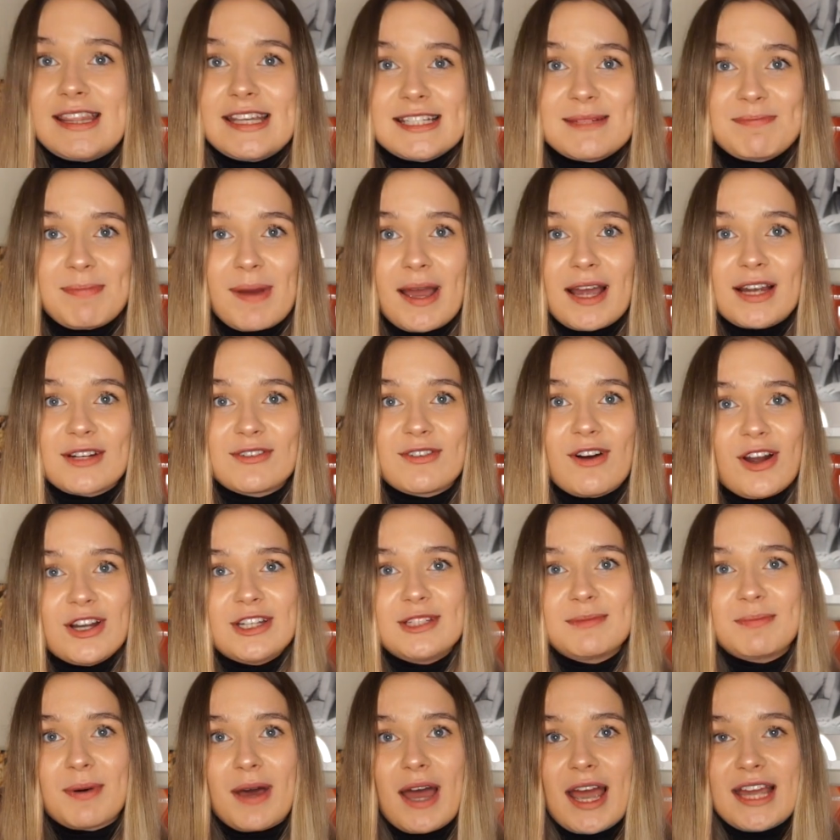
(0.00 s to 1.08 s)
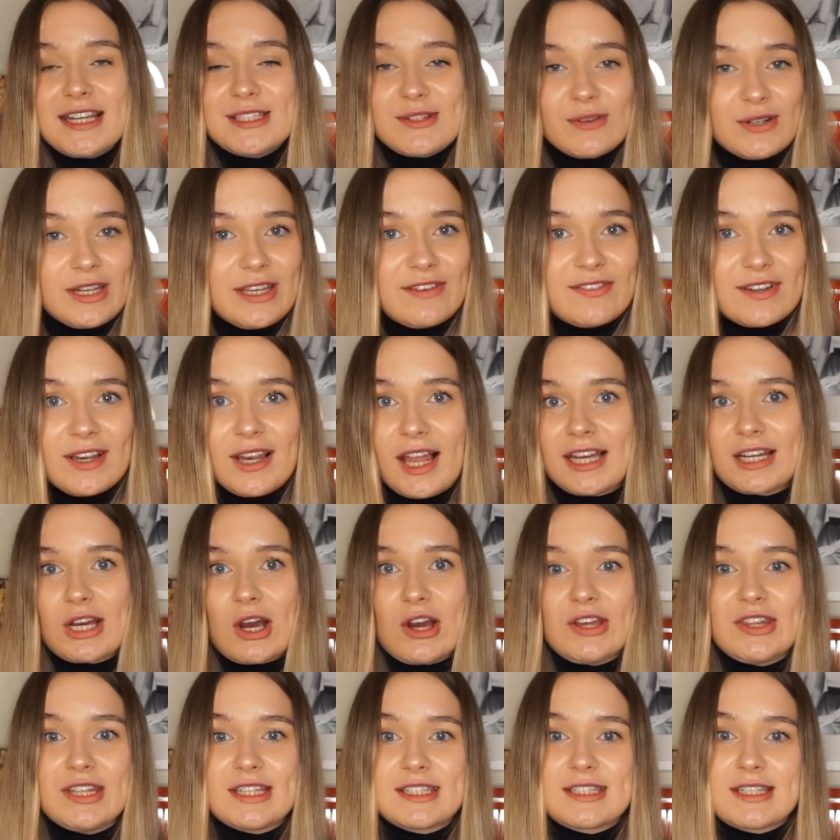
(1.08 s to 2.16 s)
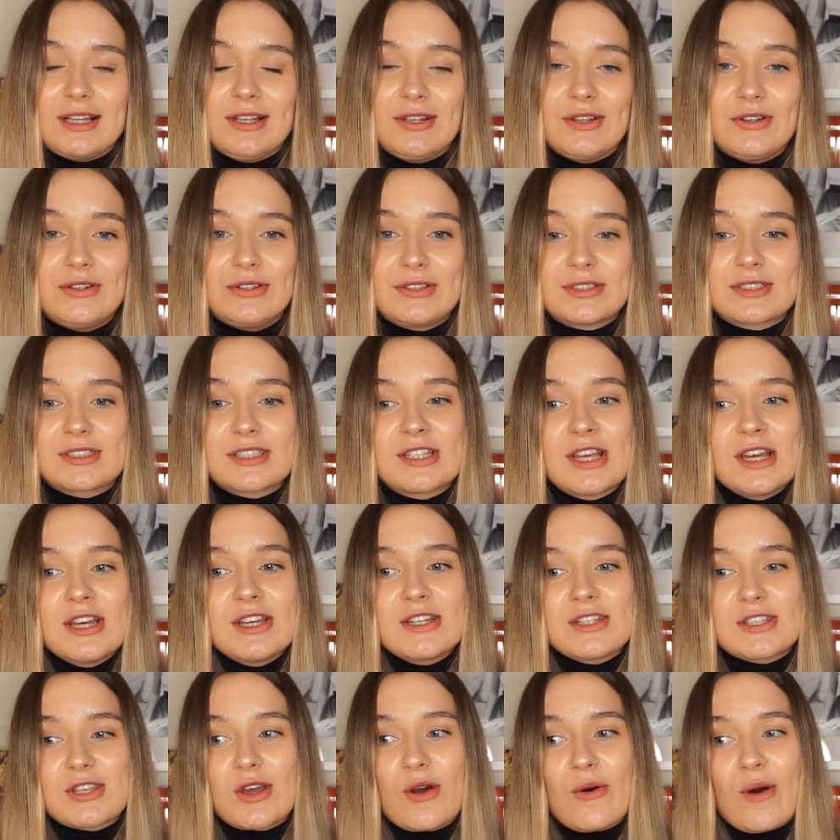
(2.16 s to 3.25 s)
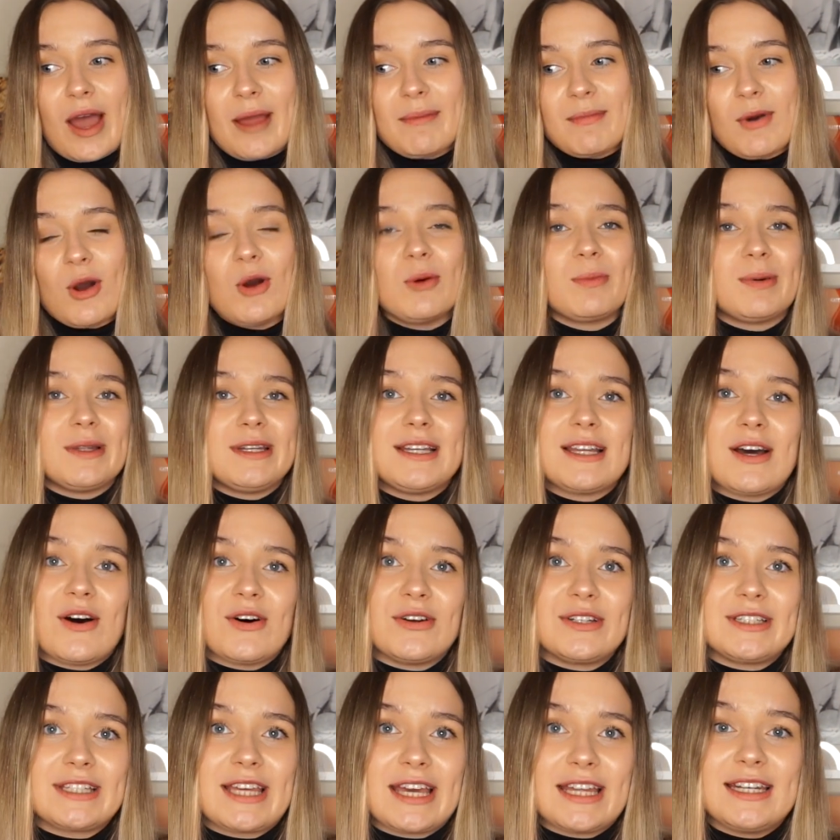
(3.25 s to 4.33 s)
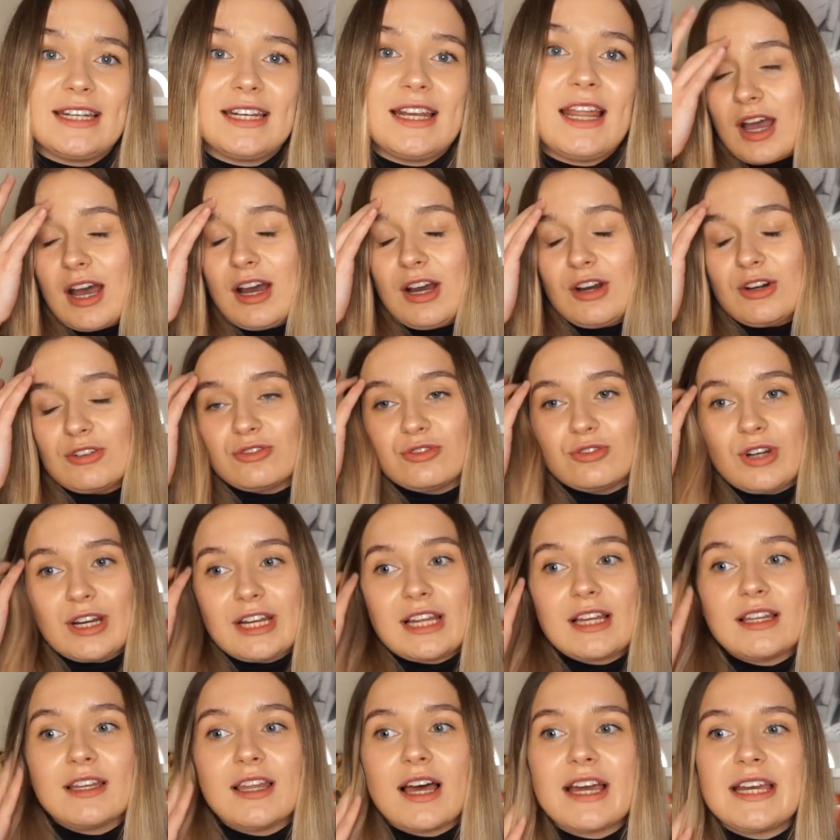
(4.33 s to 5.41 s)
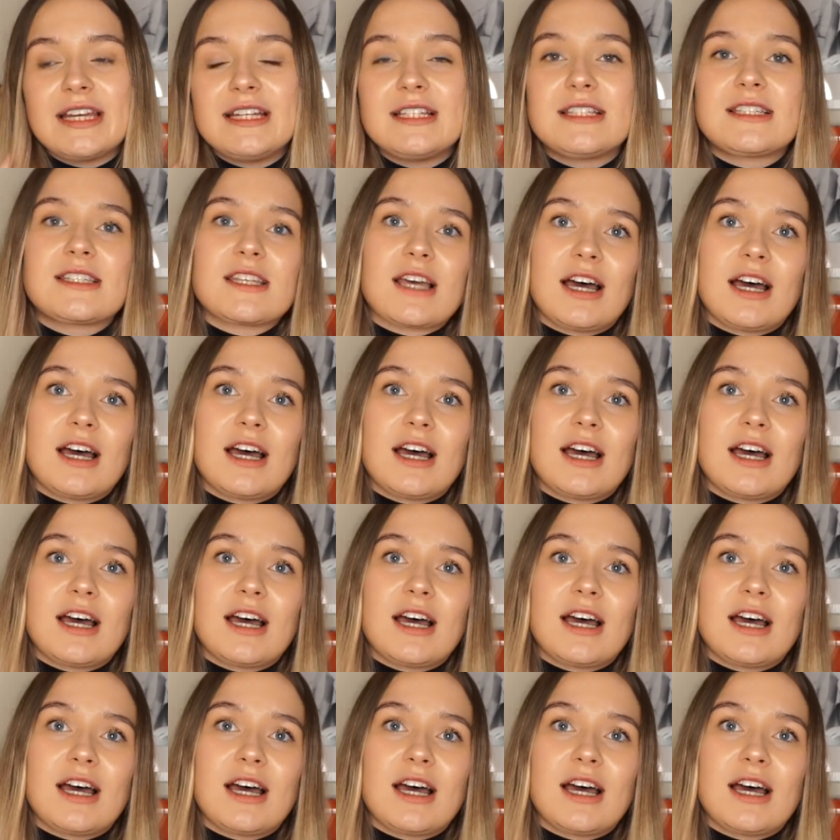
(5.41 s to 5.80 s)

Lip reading: this background, but I don't even like how this looks, so I'm hoping on getting a ring light,